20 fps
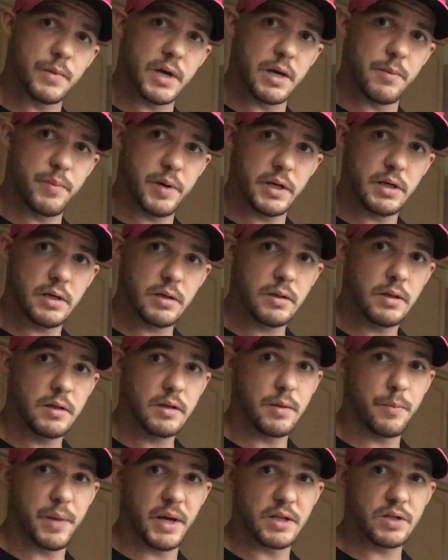My opinion
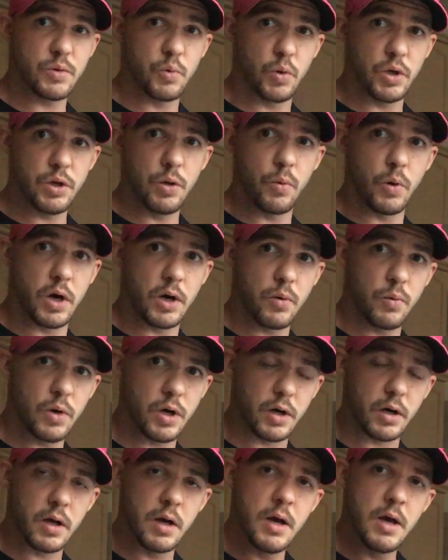depends on what you want to
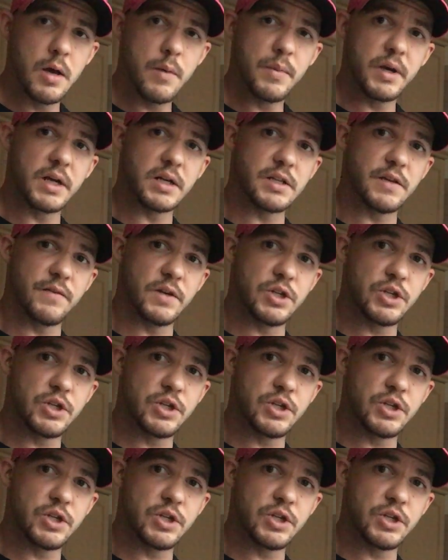work. Because if